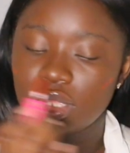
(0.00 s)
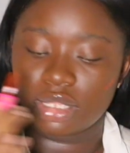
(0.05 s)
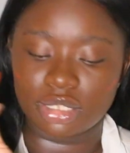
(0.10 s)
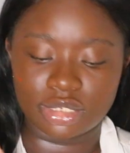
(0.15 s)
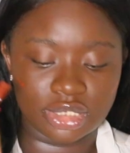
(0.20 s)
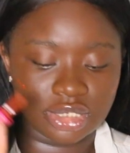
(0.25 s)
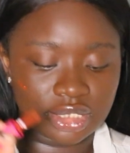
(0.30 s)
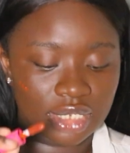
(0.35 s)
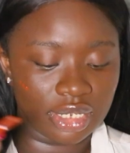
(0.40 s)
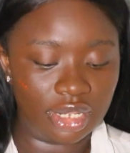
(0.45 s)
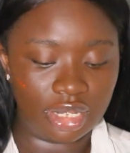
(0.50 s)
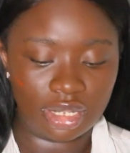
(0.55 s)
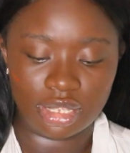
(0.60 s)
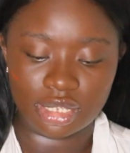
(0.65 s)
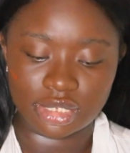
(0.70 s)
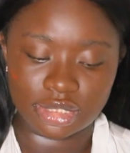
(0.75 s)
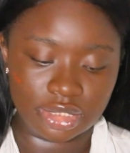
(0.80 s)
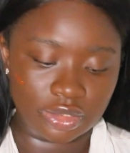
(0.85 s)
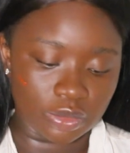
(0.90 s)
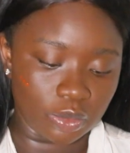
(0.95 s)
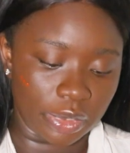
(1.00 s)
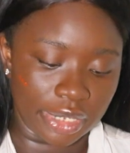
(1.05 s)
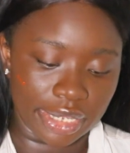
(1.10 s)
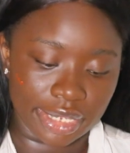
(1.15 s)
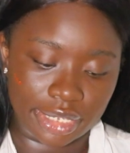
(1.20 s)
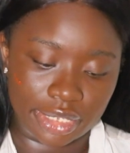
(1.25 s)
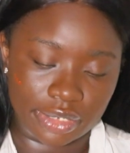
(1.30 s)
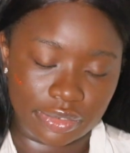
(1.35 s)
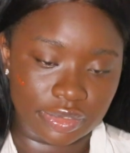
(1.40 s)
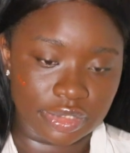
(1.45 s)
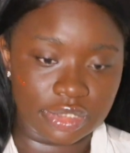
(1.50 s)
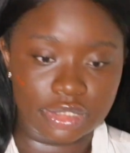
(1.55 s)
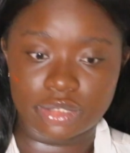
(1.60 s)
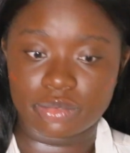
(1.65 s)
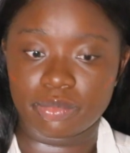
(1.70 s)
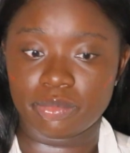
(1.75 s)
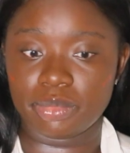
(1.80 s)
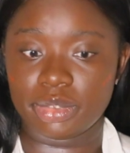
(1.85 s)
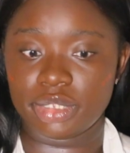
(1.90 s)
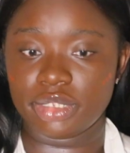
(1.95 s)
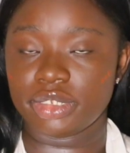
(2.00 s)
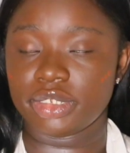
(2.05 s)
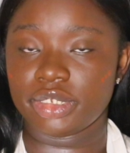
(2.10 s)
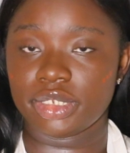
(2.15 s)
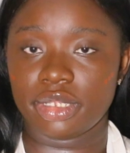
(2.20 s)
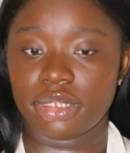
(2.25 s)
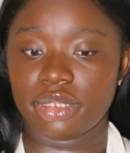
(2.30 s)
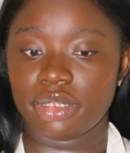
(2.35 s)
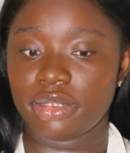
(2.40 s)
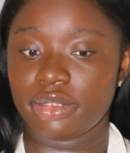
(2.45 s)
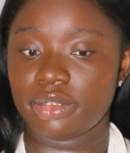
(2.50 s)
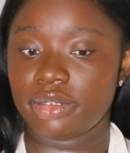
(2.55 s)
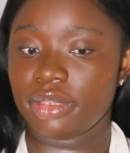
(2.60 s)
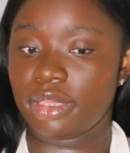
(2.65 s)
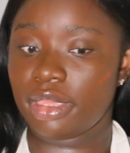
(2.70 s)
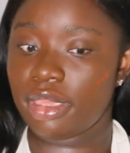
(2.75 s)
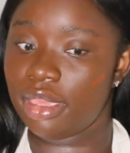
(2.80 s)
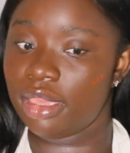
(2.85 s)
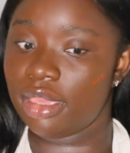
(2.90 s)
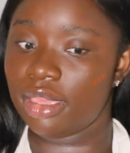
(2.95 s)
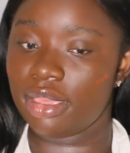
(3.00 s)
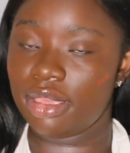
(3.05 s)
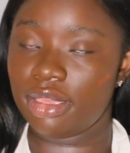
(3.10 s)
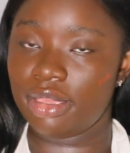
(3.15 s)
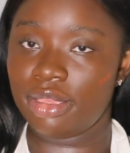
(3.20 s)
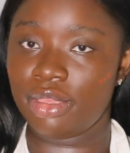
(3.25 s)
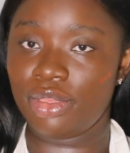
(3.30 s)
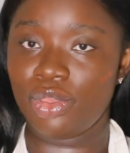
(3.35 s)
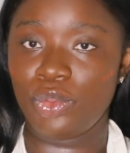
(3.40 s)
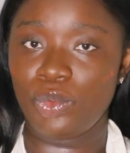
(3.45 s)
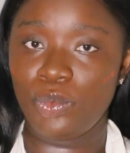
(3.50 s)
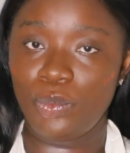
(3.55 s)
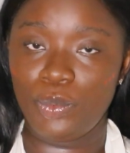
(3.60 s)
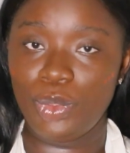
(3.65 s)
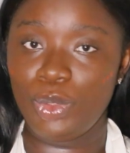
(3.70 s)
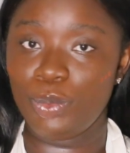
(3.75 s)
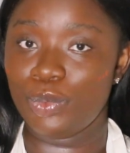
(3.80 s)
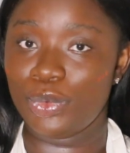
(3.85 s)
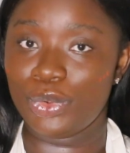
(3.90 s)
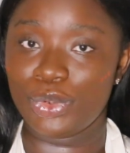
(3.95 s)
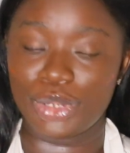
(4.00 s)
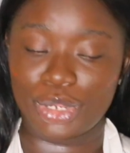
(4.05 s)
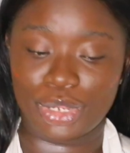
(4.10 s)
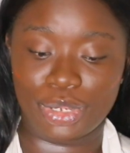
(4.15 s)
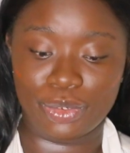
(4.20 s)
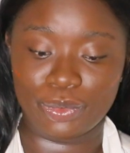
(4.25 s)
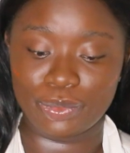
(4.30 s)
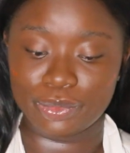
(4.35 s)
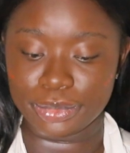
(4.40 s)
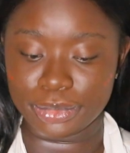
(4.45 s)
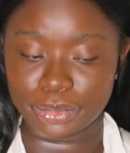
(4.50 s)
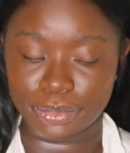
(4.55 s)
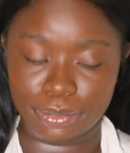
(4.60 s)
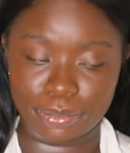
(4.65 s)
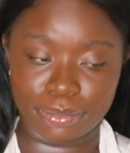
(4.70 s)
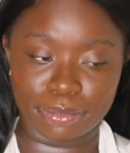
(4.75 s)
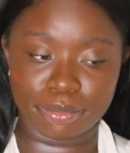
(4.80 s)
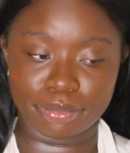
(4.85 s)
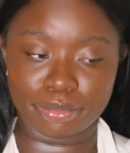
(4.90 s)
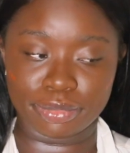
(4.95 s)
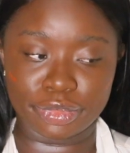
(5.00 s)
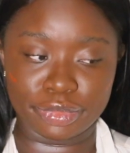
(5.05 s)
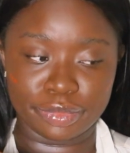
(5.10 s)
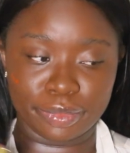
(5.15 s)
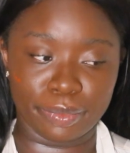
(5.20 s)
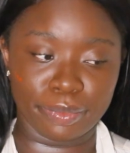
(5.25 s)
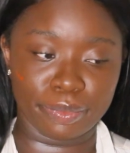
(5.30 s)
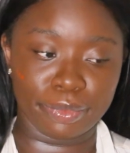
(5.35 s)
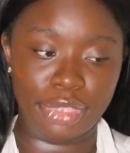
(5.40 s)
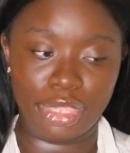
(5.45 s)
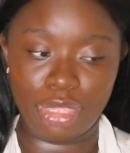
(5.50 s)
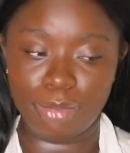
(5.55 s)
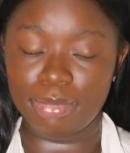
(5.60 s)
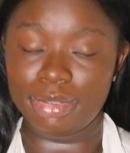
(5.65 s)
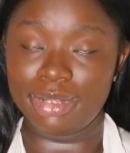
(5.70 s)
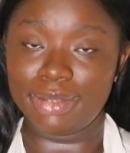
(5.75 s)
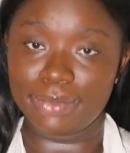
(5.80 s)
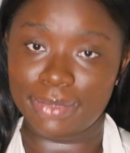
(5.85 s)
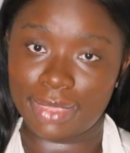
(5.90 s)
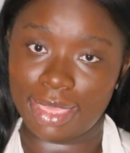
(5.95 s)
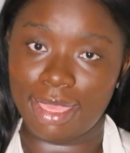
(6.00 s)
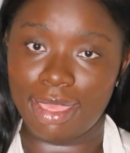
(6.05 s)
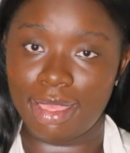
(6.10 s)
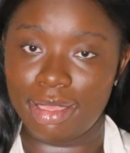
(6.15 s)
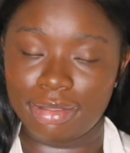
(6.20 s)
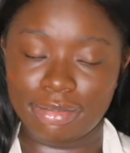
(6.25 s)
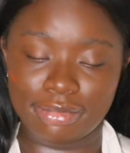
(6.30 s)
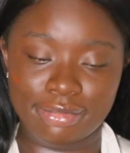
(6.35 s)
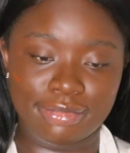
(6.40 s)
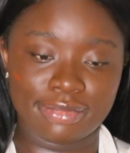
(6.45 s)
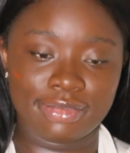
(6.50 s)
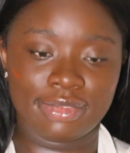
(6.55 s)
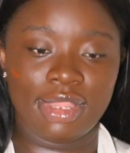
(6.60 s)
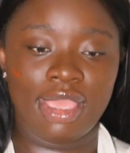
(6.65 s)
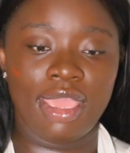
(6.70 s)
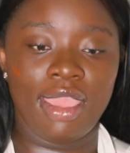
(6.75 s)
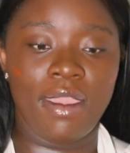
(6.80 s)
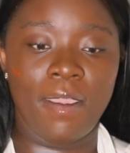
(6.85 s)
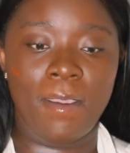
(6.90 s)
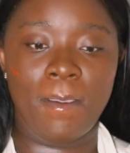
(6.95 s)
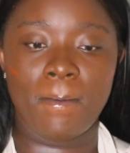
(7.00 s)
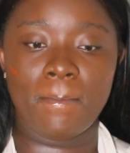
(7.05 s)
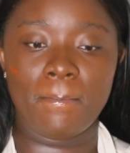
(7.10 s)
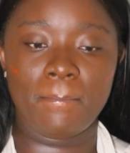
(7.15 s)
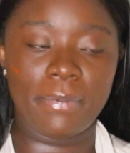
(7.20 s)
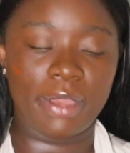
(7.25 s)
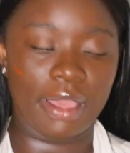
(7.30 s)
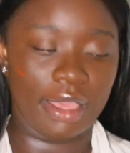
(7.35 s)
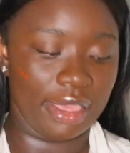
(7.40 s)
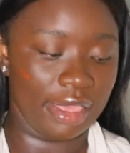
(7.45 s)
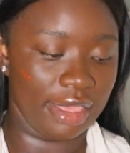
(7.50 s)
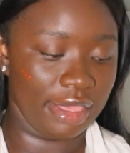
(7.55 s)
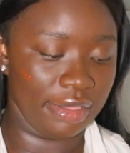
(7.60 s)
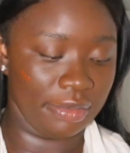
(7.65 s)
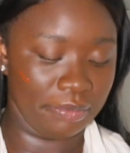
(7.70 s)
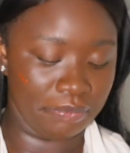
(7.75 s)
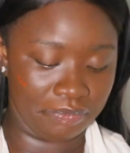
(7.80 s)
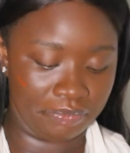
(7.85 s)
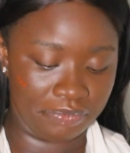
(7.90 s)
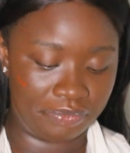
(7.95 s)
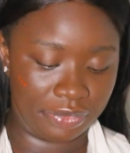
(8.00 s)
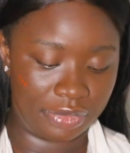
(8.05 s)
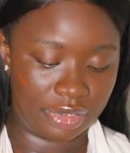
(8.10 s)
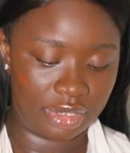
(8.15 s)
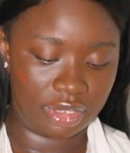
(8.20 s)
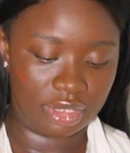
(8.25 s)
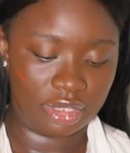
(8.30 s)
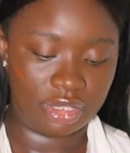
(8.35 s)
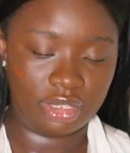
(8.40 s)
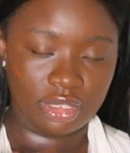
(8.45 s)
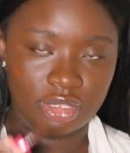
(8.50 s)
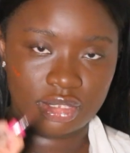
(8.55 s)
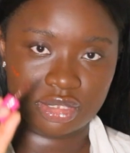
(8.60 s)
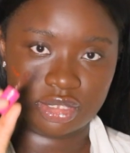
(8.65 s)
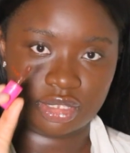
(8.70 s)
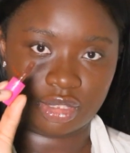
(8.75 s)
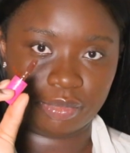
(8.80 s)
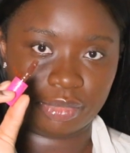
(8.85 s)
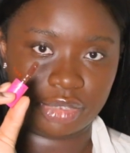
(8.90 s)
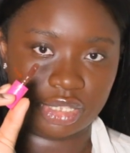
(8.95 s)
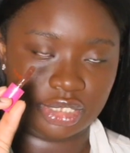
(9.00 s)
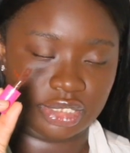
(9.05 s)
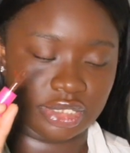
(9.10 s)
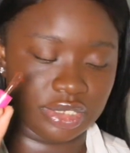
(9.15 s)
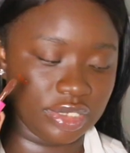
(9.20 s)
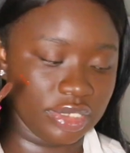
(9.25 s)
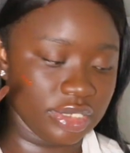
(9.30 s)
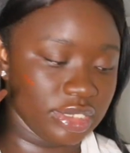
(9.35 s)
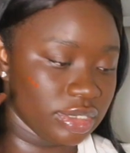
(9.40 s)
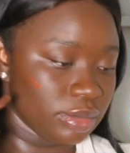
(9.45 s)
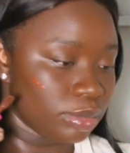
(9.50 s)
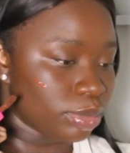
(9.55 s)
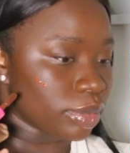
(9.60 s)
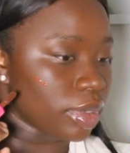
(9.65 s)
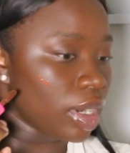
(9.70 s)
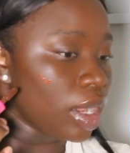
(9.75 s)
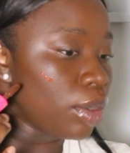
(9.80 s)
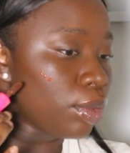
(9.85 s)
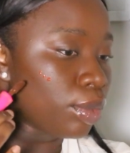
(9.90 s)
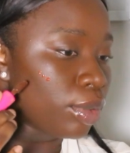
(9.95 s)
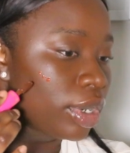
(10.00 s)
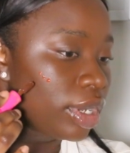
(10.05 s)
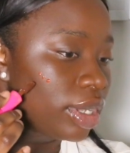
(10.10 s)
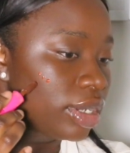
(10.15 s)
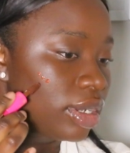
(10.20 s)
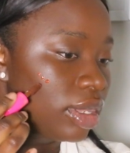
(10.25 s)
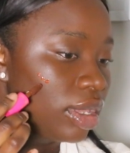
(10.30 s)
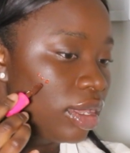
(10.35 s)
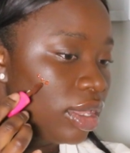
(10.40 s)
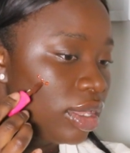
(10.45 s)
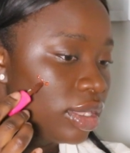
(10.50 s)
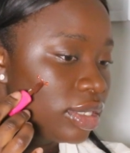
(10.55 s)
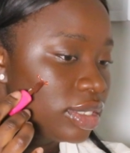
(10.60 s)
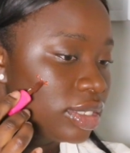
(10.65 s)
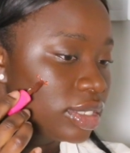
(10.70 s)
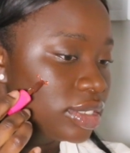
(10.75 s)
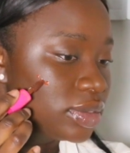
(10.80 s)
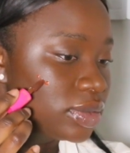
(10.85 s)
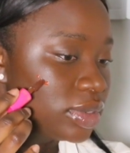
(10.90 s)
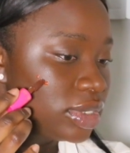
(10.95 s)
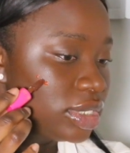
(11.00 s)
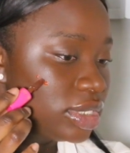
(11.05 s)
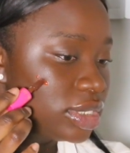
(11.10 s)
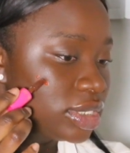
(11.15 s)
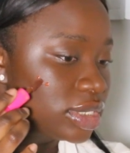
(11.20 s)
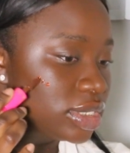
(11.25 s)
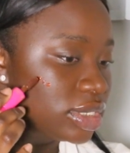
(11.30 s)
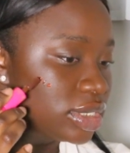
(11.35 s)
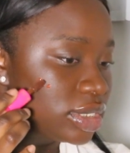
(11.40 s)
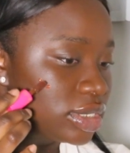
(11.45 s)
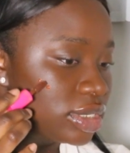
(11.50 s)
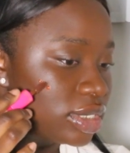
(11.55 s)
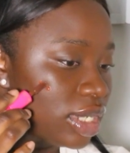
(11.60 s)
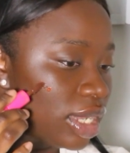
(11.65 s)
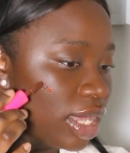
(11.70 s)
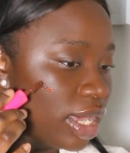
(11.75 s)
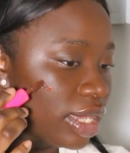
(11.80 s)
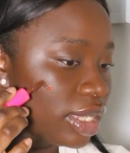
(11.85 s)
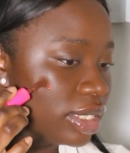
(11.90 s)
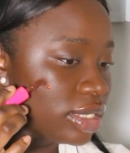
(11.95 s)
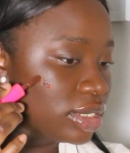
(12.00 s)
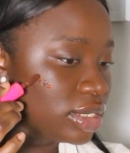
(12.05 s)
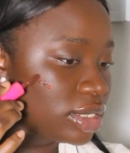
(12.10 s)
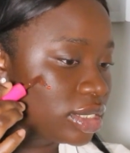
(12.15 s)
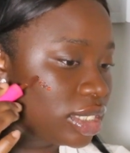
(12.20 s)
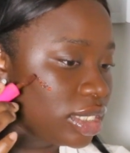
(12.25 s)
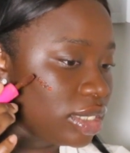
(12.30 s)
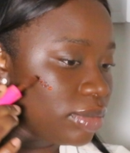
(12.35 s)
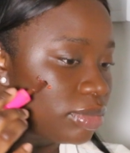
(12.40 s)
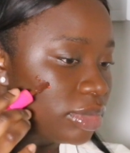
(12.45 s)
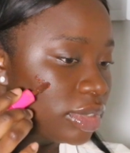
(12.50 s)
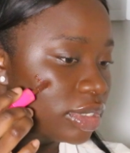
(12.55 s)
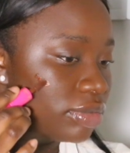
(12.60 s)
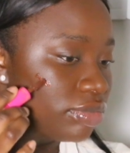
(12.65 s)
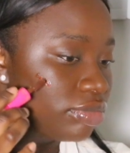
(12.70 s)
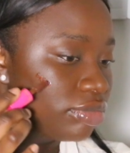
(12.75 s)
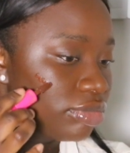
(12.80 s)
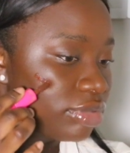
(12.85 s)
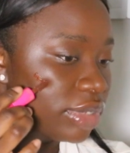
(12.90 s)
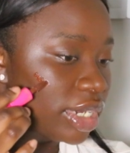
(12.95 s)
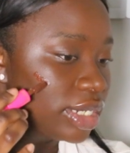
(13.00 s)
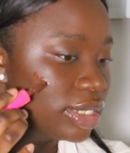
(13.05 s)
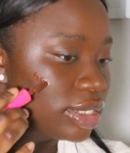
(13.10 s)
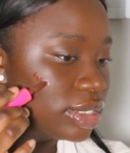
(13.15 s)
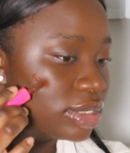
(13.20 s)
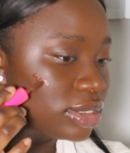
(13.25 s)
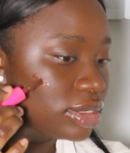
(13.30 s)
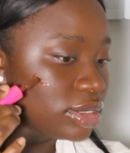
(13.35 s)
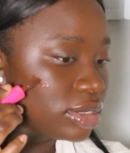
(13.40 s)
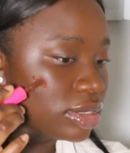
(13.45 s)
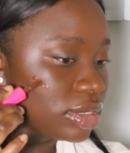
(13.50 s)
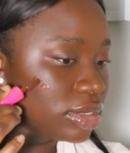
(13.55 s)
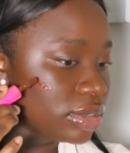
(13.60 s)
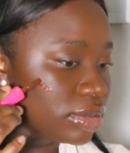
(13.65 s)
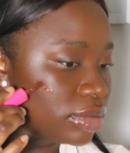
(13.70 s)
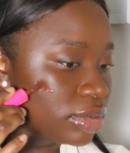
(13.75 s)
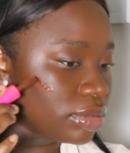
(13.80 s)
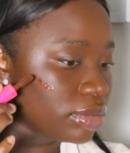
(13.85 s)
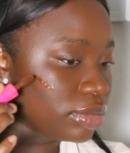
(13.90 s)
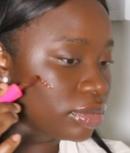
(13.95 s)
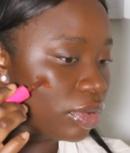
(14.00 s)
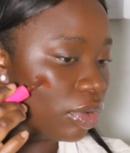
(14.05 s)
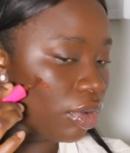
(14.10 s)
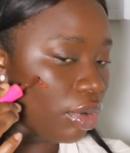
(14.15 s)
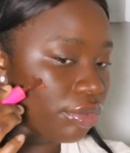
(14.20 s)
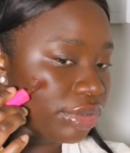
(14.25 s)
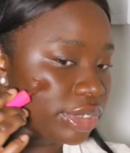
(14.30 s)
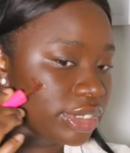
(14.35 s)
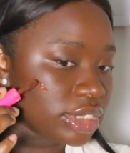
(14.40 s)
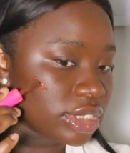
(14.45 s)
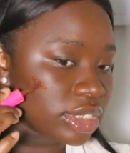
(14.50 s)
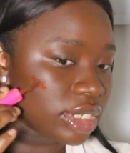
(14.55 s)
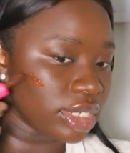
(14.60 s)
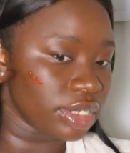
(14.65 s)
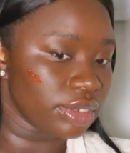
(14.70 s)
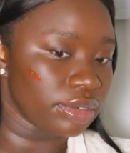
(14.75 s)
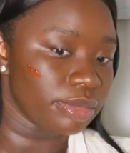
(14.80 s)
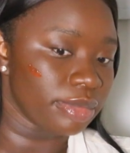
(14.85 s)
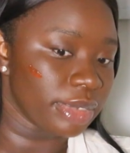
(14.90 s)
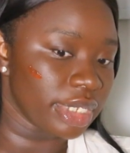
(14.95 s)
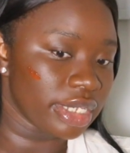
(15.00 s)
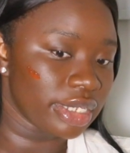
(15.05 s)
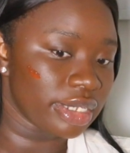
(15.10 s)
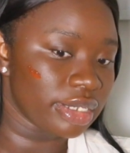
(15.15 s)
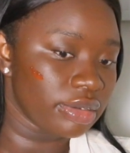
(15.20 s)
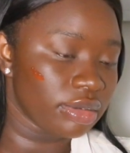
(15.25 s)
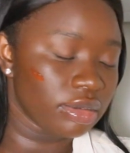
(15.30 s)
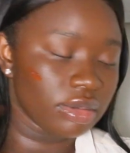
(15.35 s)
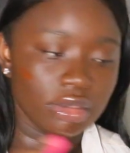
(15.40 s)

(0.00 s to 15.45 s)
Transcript: And Shana Luxe is working on something, child. Okay, we working on something, so keep a lookout. But um. So I'm going to use the brown one. This one is just to like dim the red, the orange a little bit.